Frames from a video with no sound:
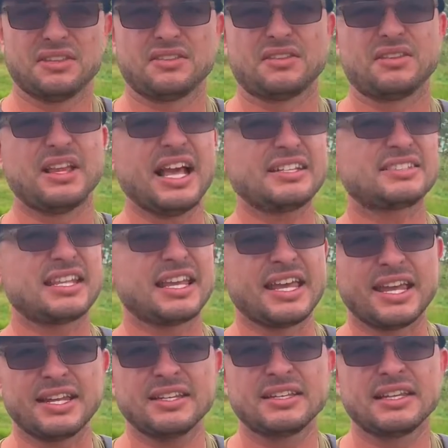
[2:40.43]
The last
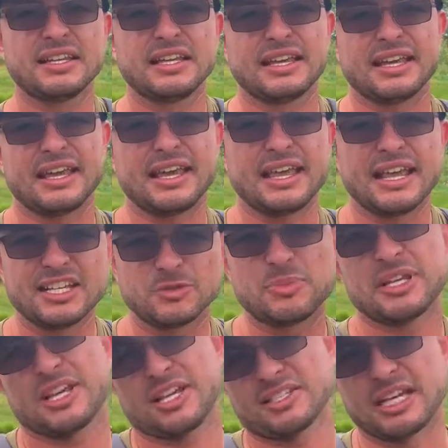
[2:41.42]
thing is
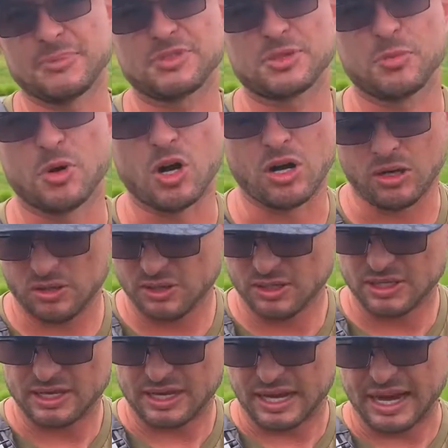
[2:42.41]
because I'm small,
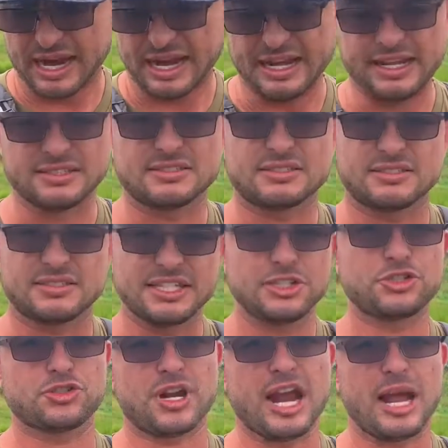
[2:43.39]
and it's these
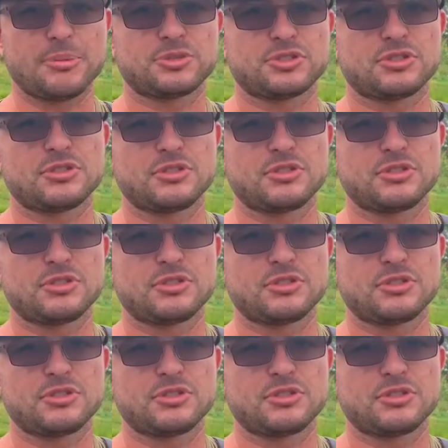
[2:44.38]
straps